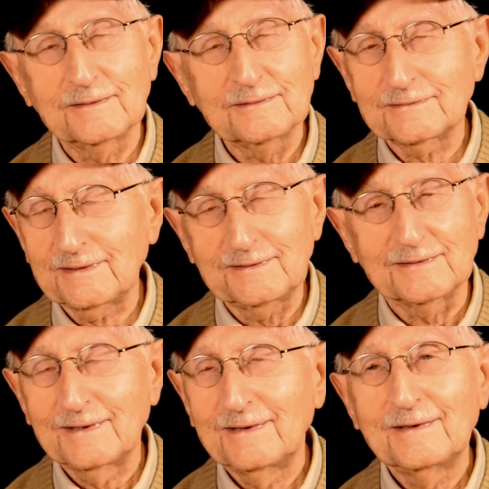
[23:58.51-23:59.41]
Gee.
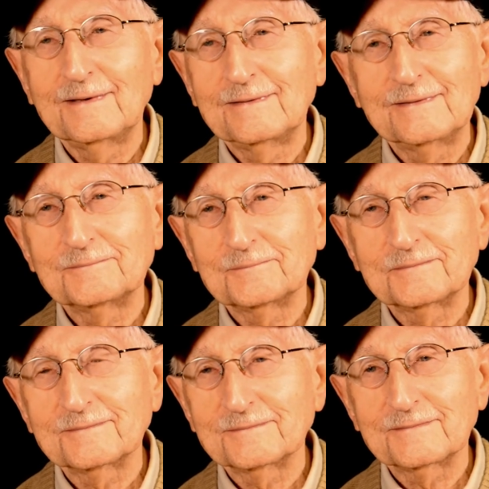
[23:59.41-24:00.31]

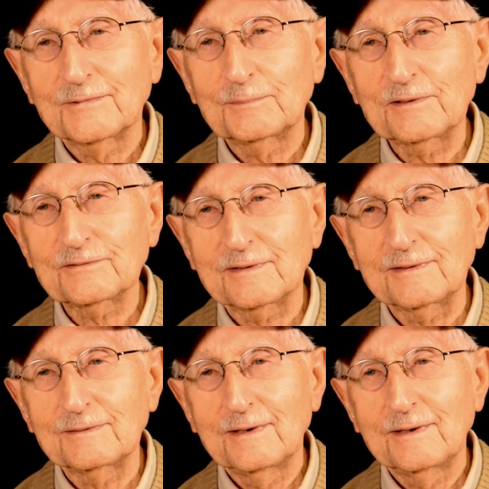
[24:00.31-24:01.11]
Yeah. Especially.